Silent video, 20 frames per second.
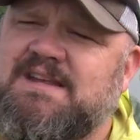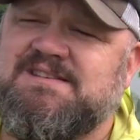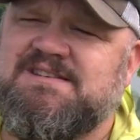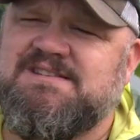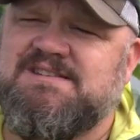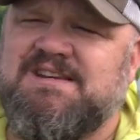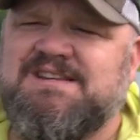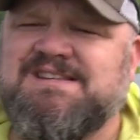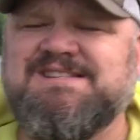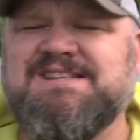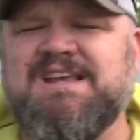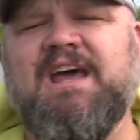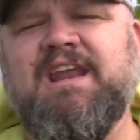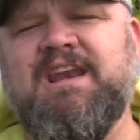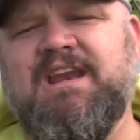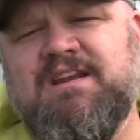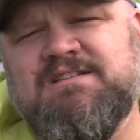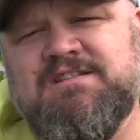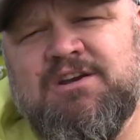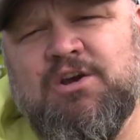it's as
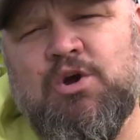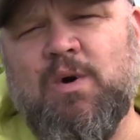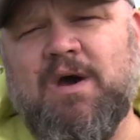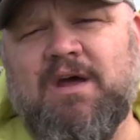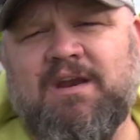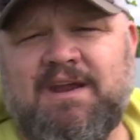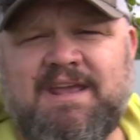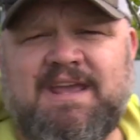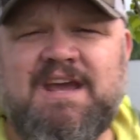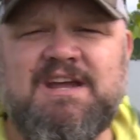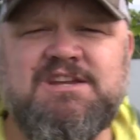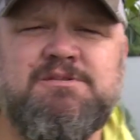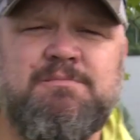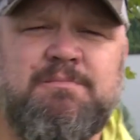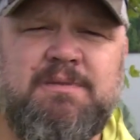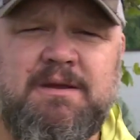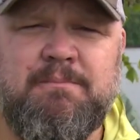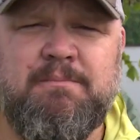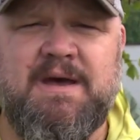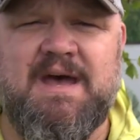exciting to go out and catch a
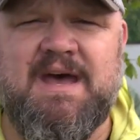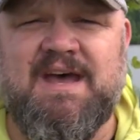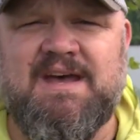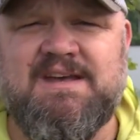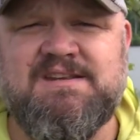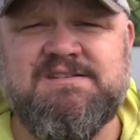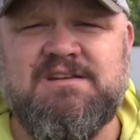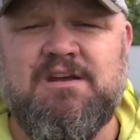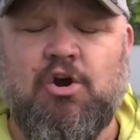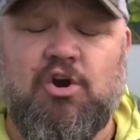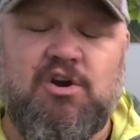big bass,